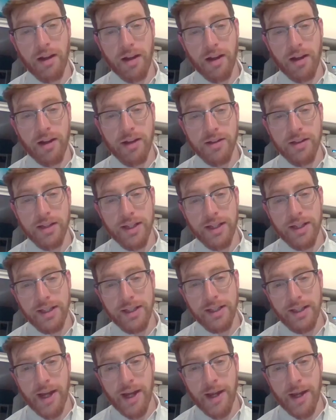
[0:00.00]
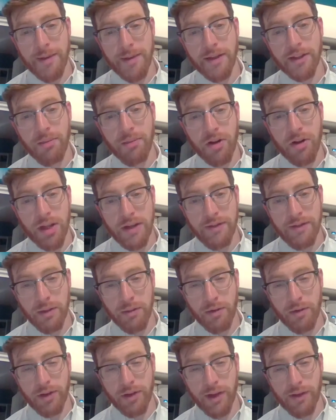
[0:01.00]
halacha. Then tomorrow
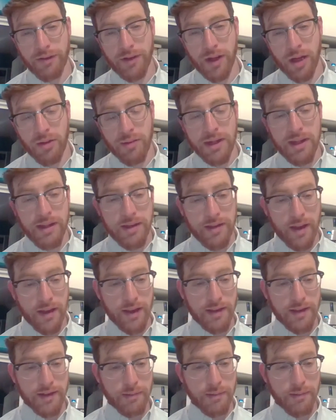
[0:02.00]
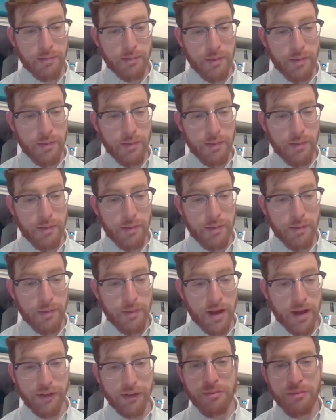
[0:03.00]
evening we've got Daf Yomi. That's my first
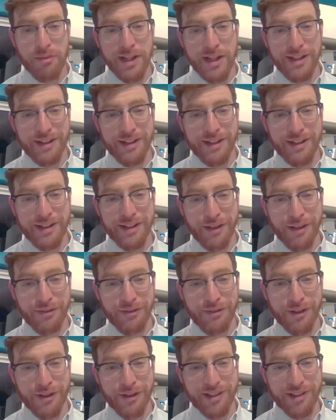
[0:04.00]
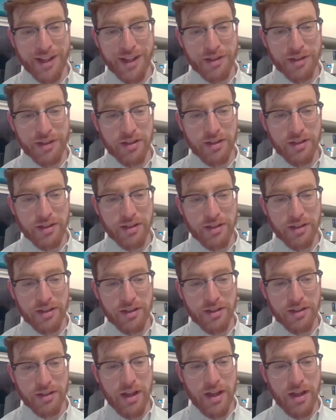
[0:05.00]
time leading the Daf Yomi session
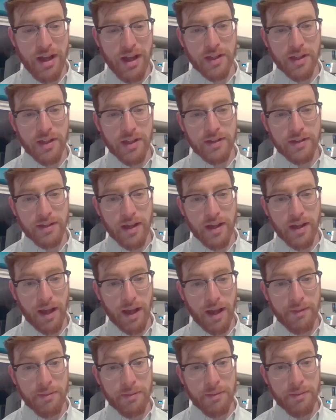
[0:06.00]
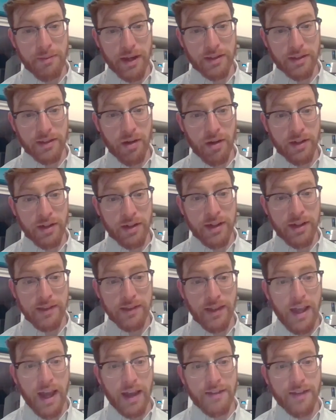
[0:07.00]
since coming back to Barnet,
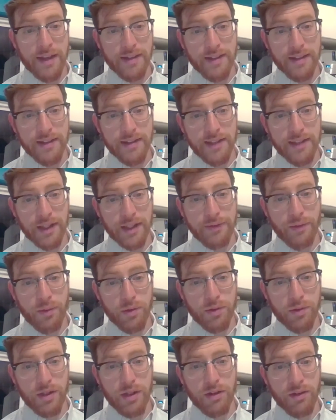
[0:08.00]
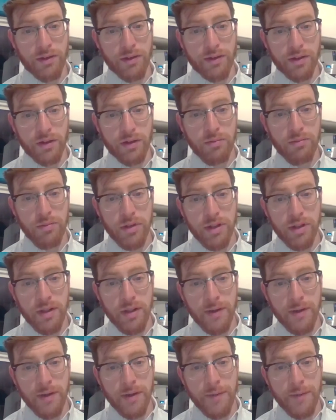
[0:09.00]
and that's at 6:40 on Zoom.